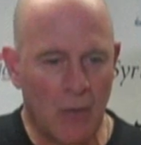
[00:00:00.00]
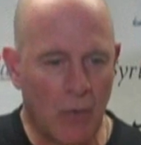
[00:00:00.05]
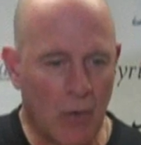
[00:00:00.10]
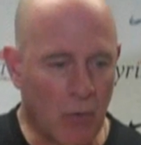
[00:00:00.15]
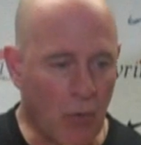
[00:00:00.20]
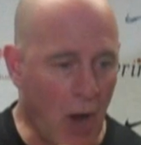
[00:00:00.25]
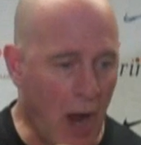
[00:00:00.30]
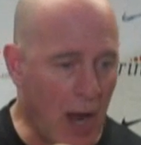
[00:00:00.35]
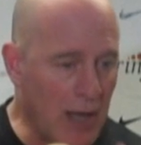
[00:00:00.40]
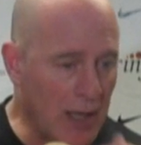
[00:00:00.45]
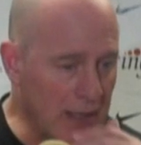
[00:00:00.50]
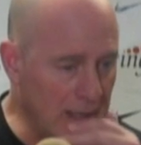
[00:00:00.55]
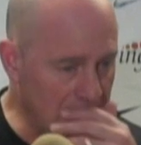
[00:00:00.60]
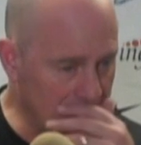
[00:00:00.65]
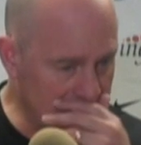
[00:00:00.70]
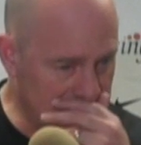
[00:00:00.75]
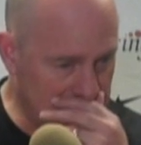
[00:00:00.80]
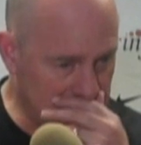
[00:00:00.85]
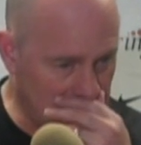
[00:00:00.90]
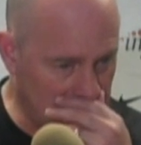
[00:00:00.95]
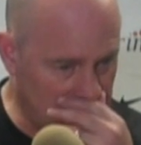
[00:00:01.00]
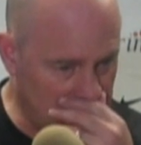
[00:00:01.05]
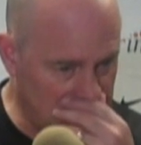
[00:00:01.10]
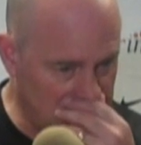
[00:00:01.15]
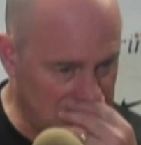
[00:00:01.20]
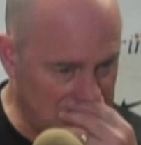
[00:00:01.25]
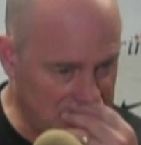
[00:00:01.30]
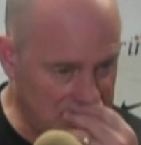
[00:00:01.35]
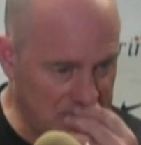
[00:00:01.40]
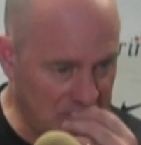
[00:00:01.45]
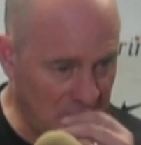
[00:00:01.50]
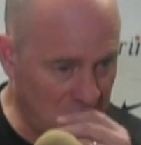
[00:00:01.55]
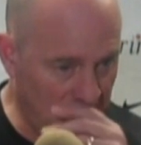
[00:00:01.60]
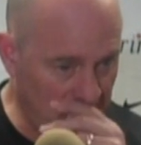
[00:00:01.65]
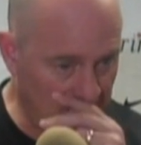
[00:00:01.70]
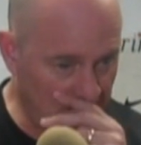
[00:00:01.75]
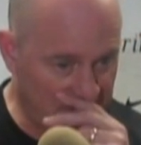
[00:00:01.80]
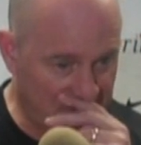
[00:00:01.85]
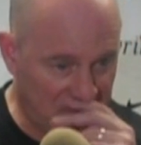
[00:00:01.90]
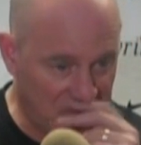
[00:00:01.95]
Well, Riley is, you
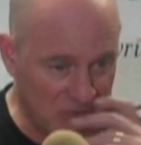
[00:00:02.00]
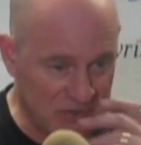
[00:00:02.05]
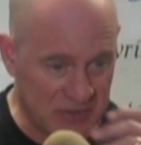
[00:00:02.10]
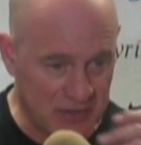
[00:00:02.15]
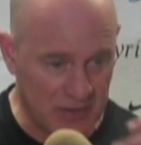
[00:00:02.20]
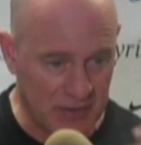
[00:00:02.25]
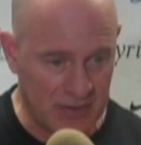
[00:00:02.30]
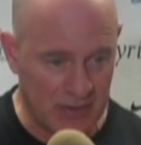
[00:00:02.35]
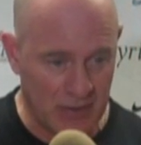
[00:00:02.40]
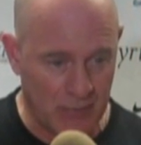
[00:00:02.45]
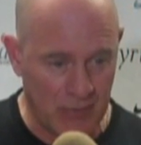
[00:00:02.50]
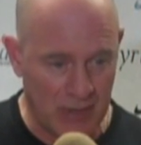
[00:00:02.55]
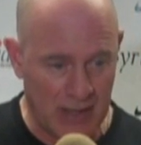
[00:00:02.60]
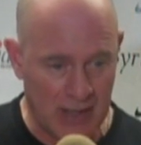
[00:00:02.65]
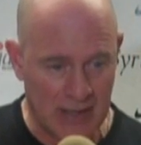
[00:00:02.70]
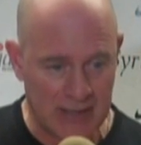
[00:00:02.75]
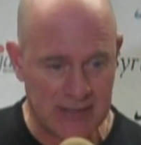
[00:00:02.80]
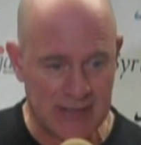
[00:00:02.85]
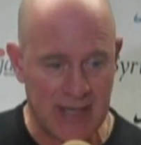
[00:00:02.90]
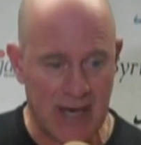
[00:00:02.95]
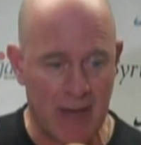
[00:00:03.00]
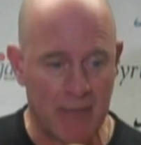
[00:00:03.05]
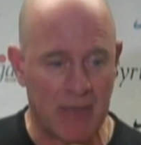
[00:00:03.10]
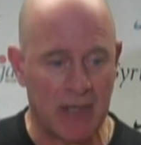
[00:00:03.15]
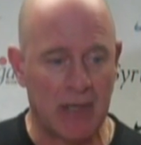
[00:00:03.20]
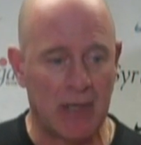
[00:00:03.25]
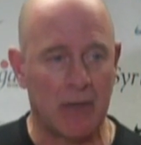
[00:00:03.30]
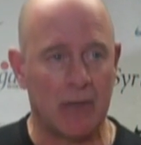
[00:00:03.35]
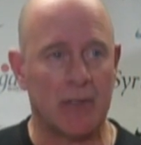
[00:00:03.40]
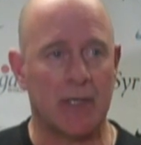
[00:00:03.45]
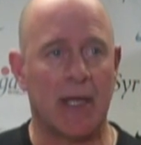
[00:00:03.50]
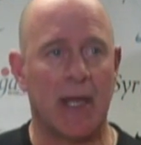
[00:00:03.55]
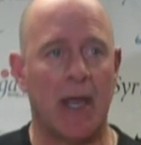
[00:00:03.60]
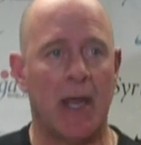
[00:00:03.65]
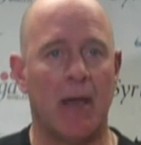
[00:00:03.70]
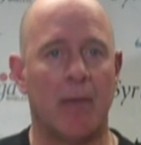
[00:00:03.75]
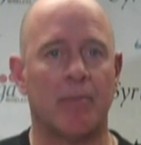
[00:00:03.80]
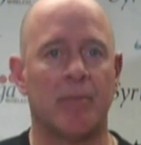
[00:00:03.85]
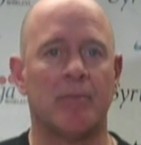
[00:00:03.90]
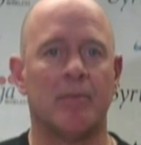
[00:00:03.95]
know, we were fortunate that we had Salmon here in
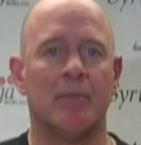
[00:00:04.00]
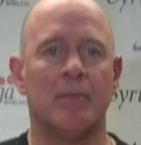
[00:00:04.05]
camp,